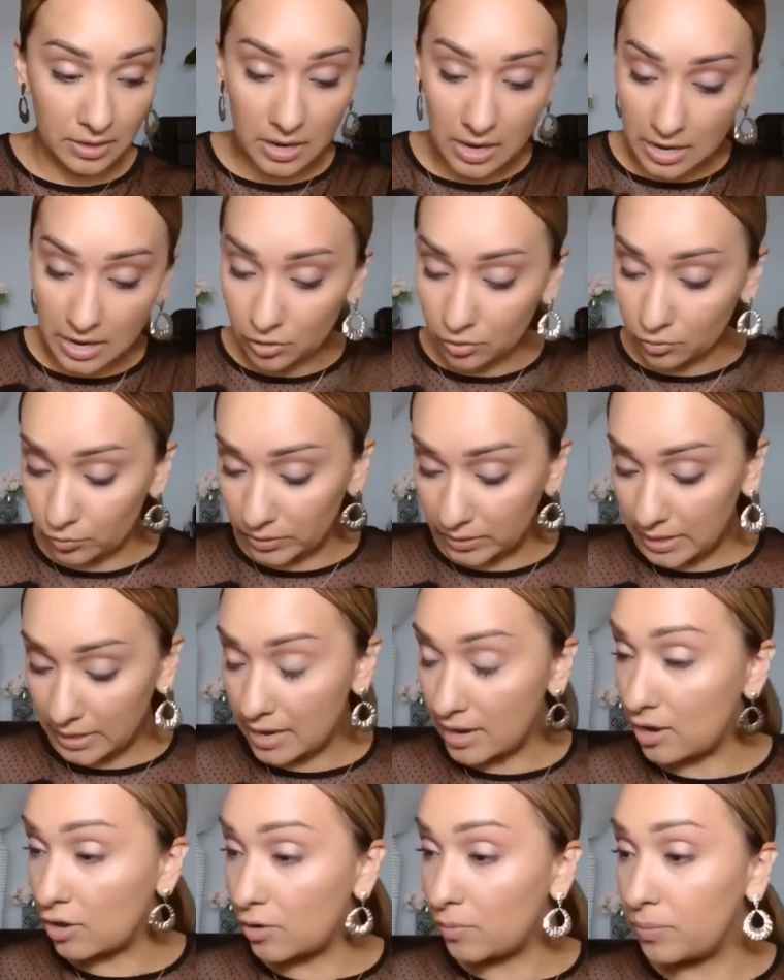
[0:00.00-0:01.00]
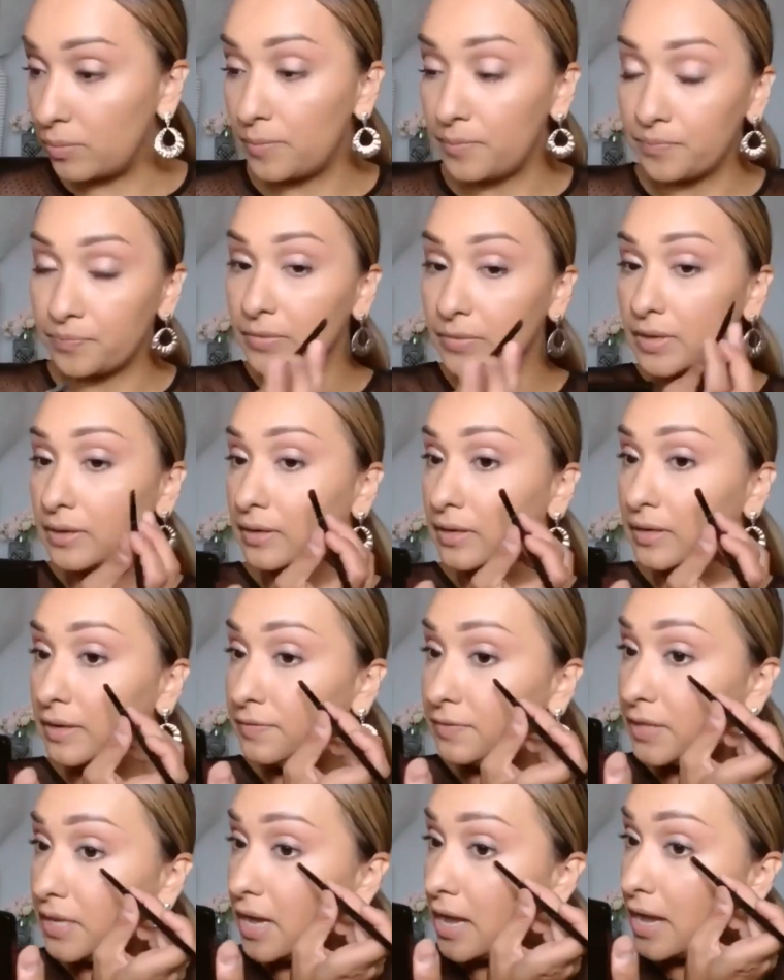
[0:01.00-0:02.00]
It'll really help
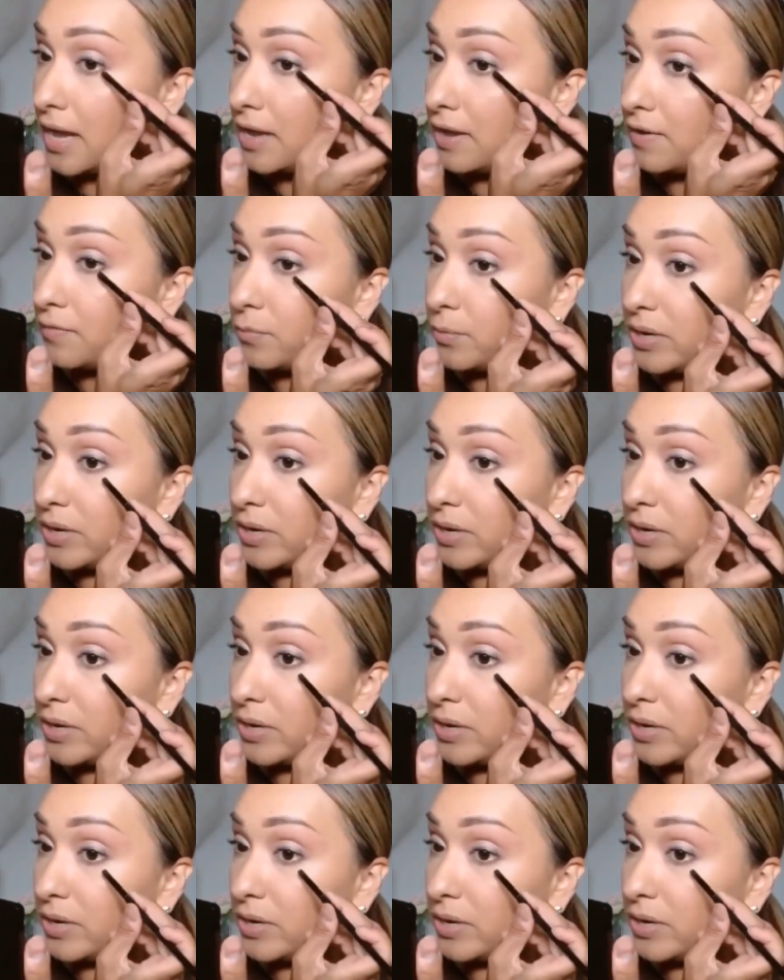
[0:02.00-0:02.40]
lift the eye if